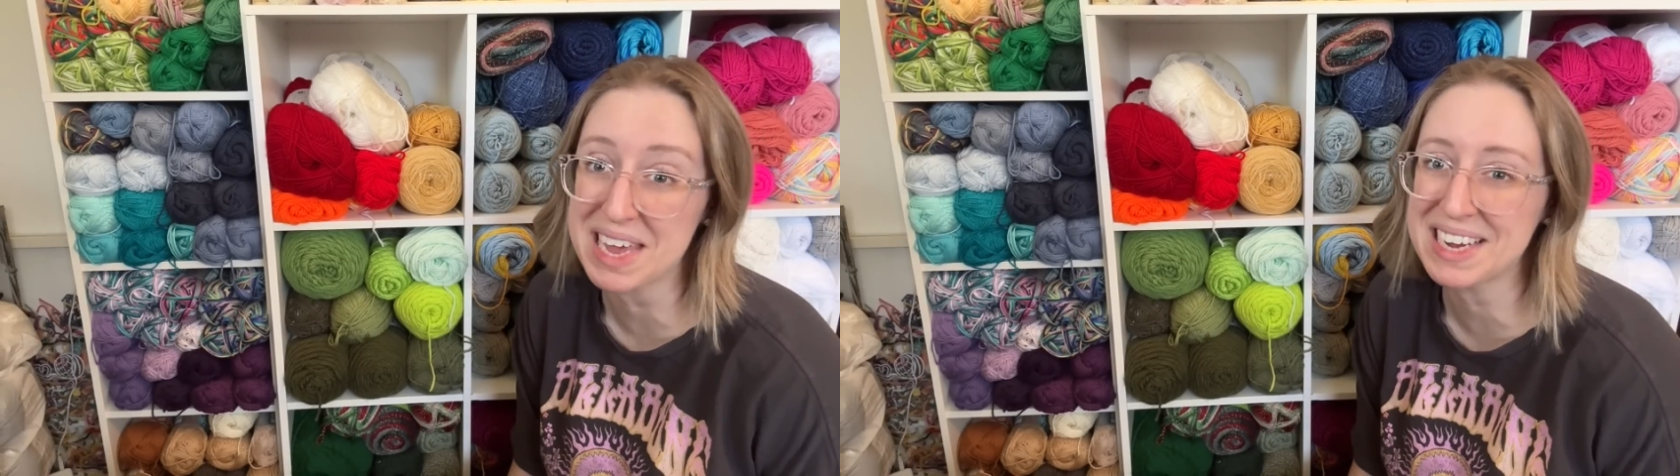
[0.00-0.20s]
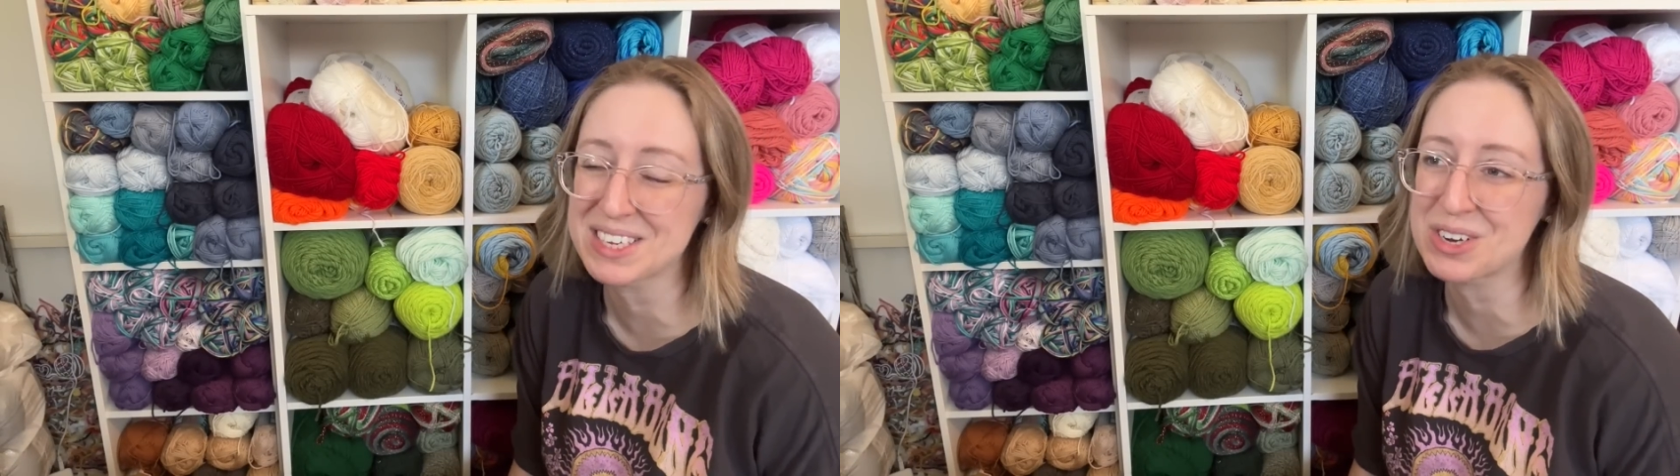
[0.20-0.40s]

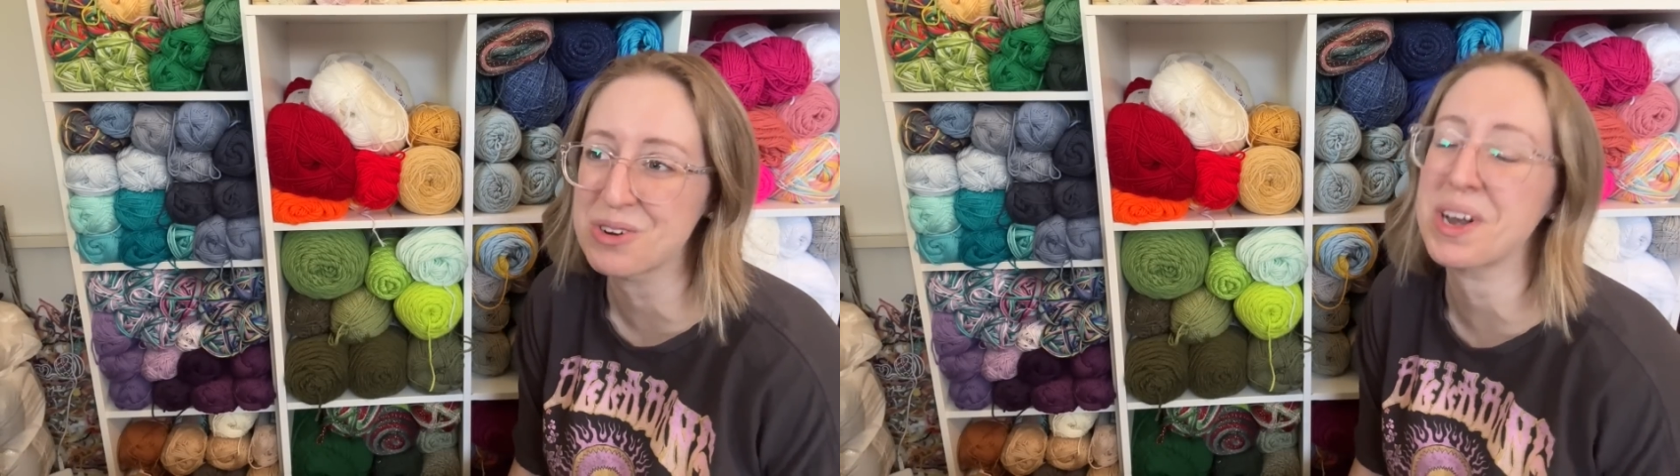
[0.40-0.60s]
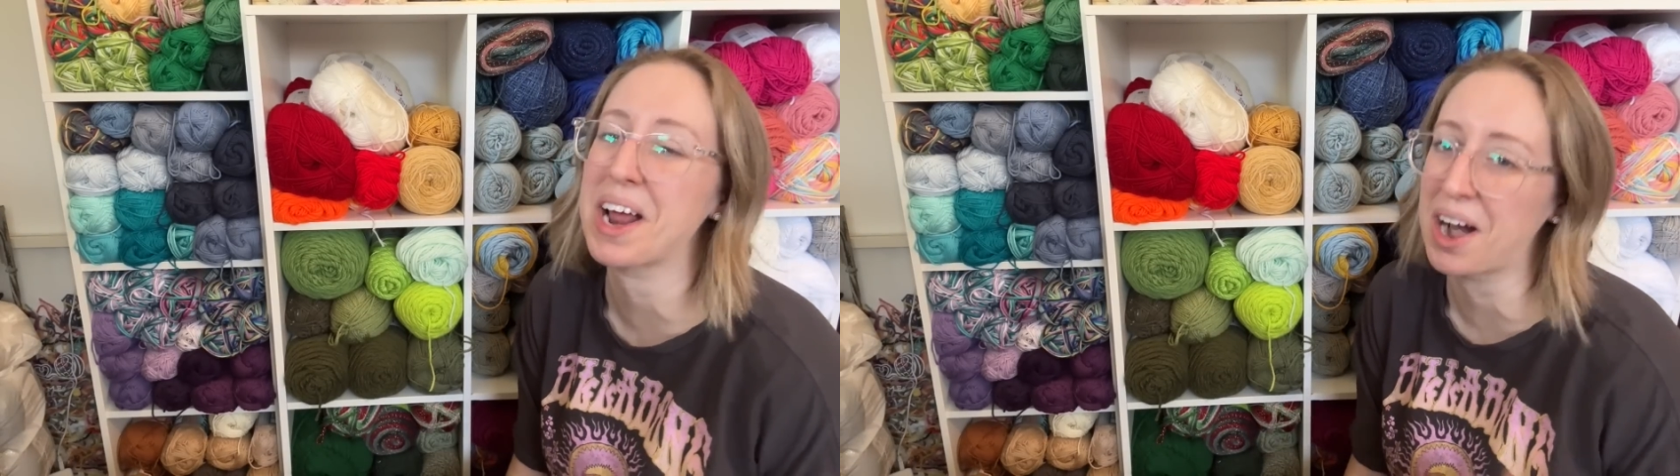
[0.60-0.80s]
because they're
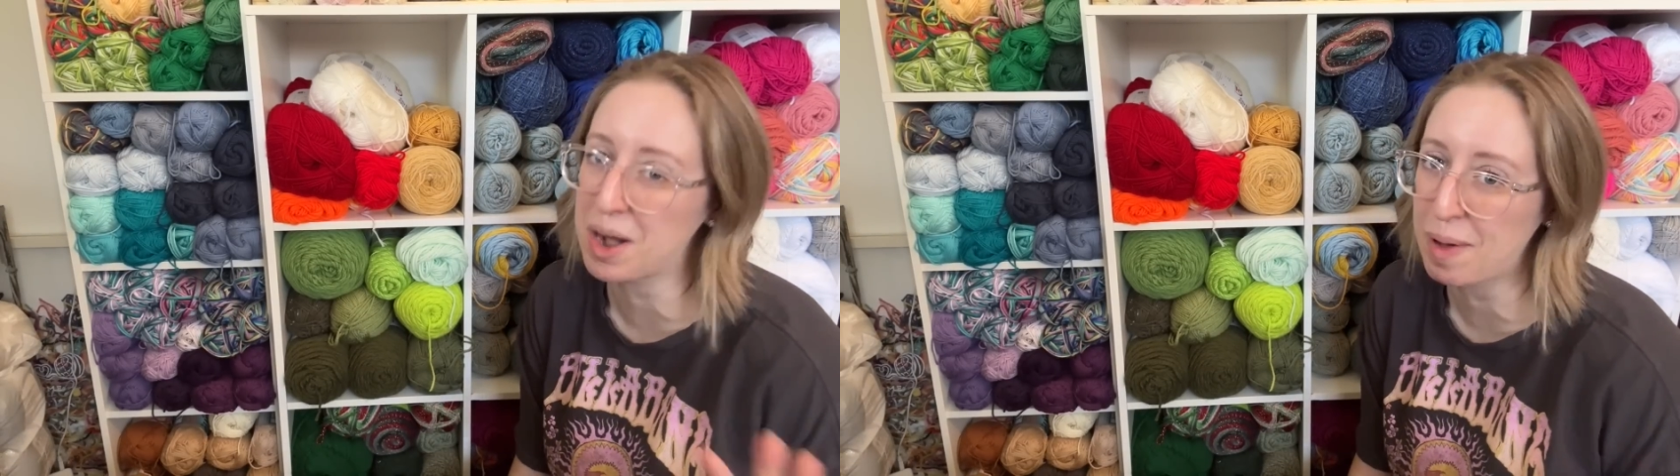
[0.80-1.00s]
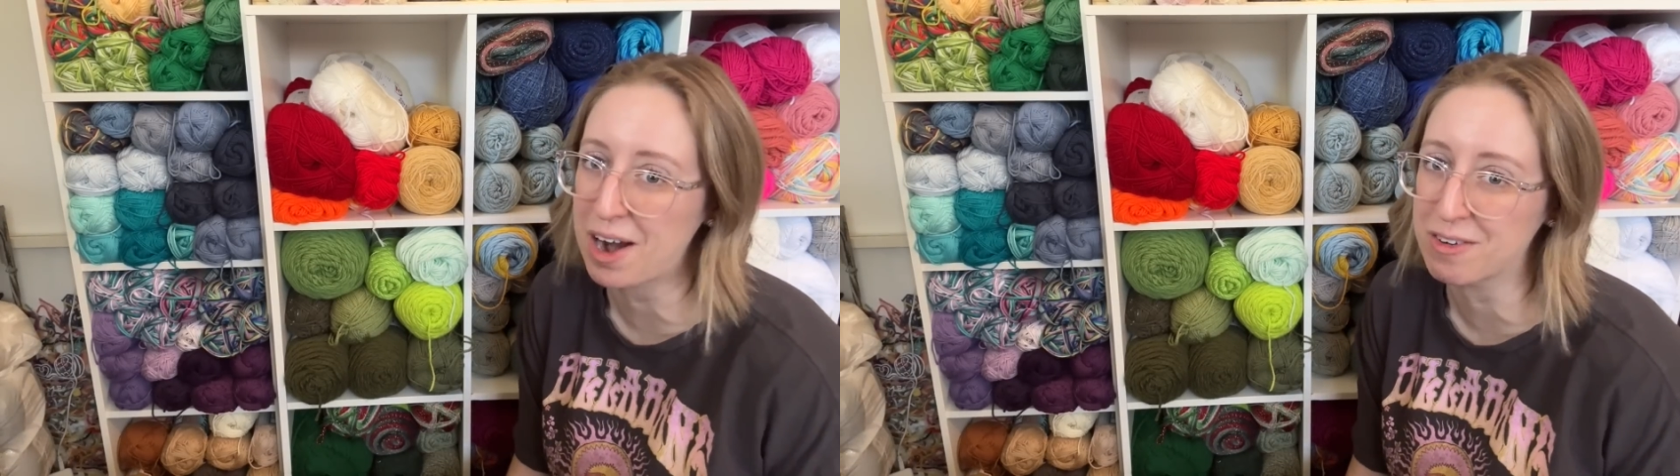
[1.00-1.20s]
doing a Harry
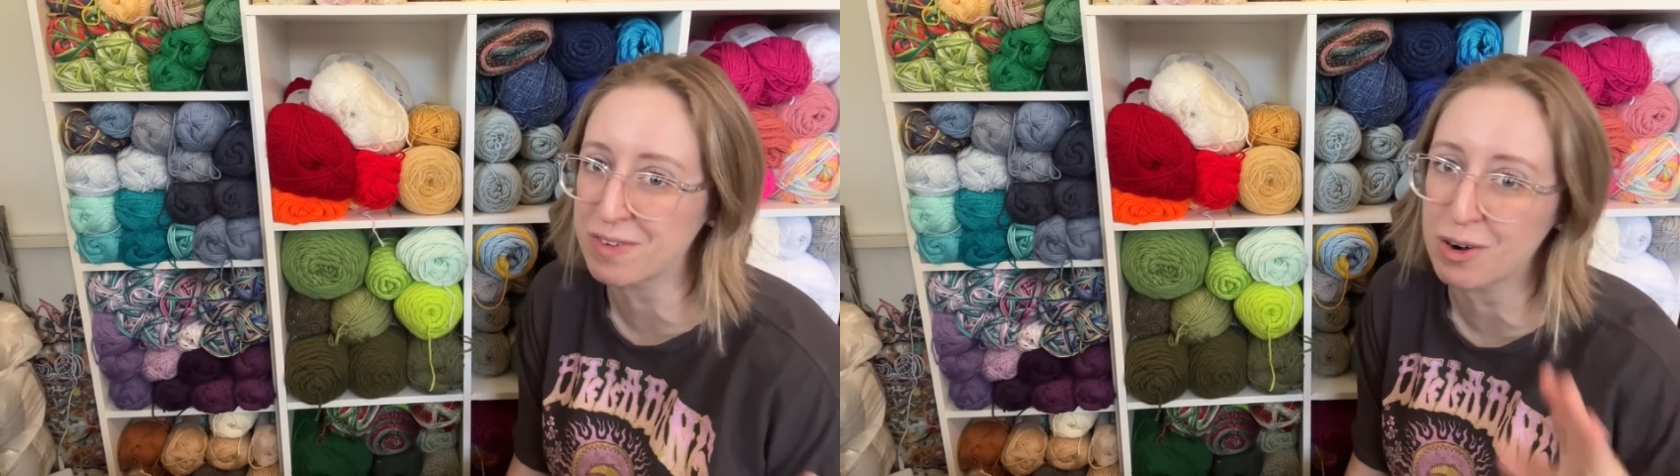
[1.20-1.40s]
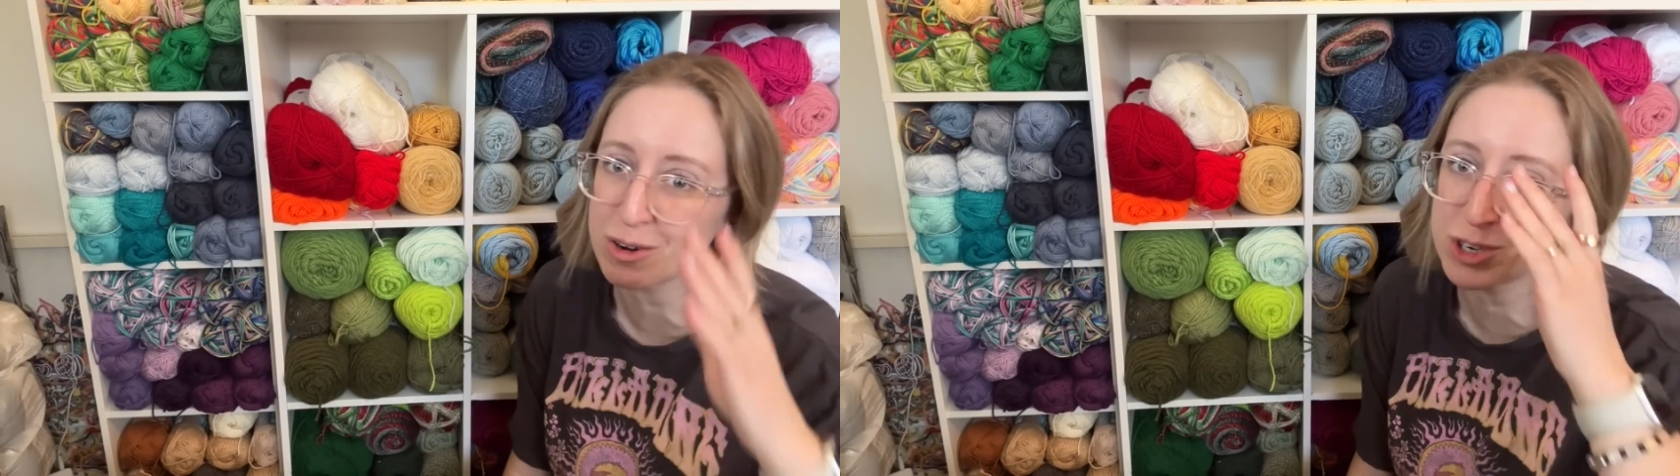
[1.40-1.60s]
Potter
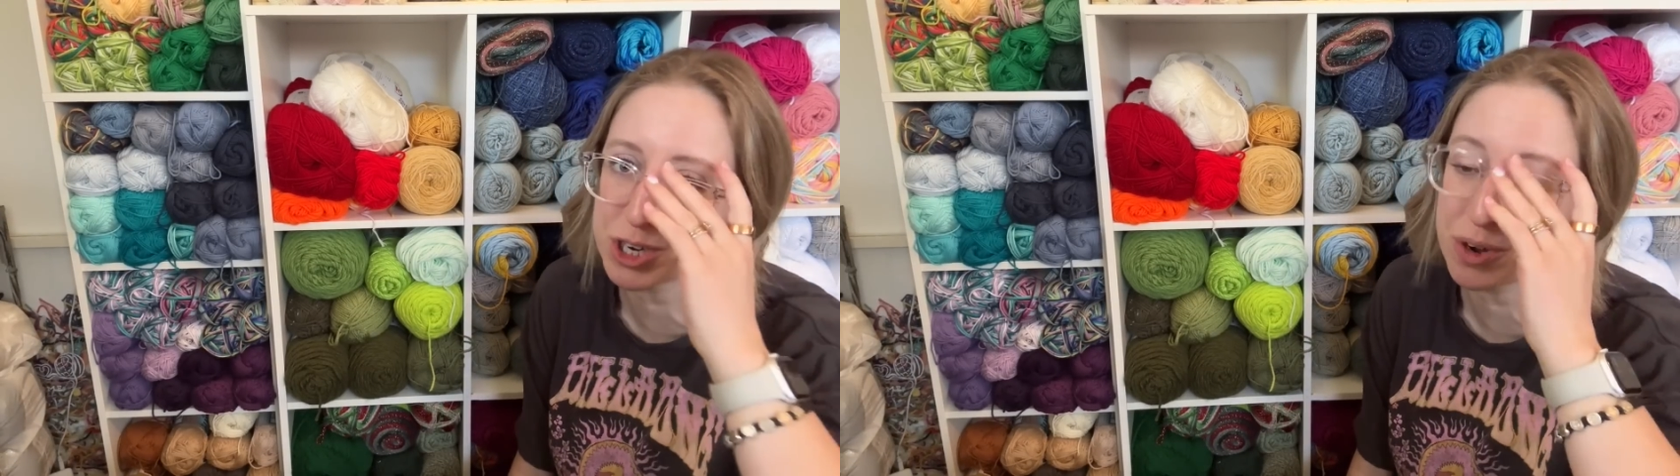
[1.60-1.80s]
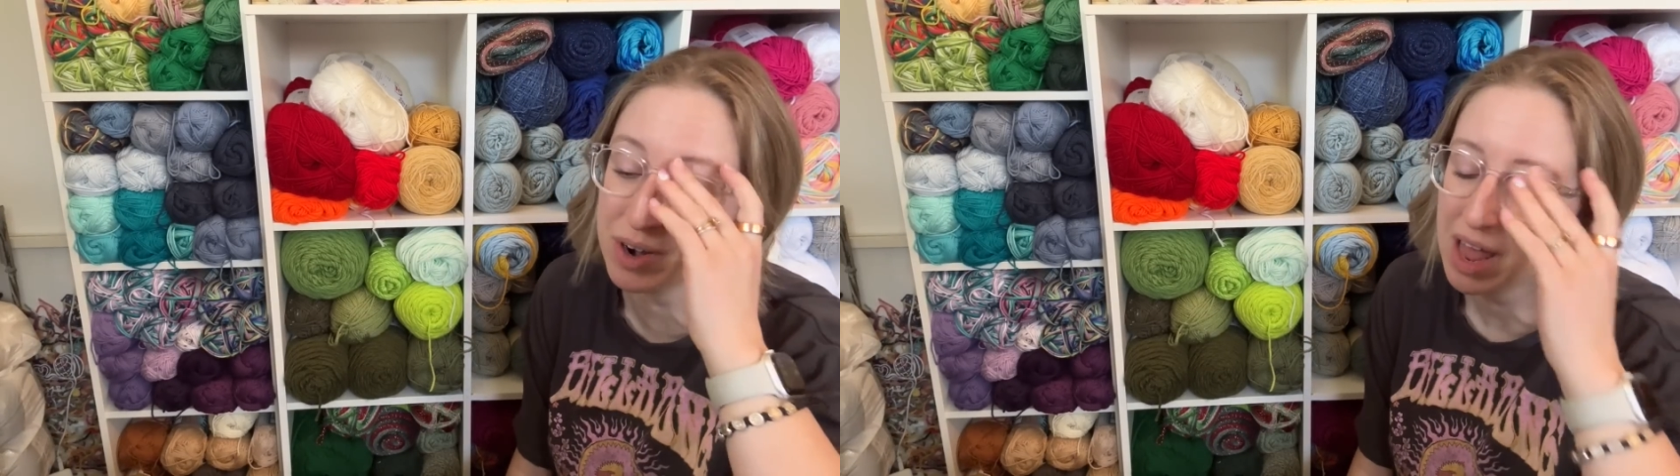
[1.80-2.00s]
photo
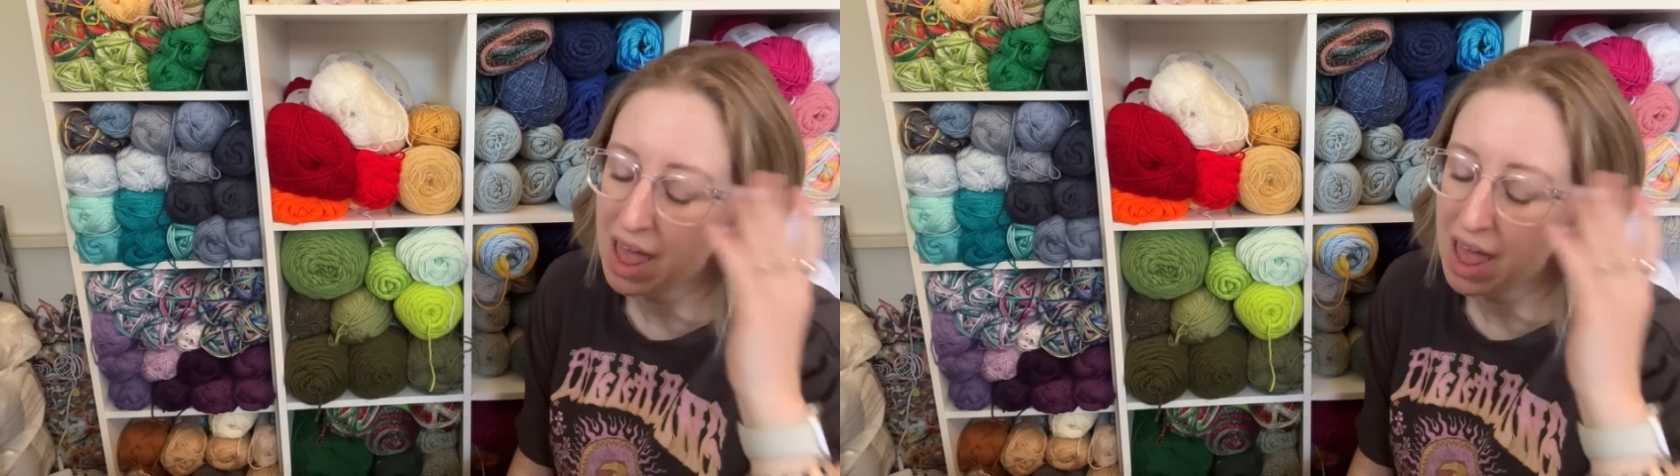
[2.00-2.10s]
shoot.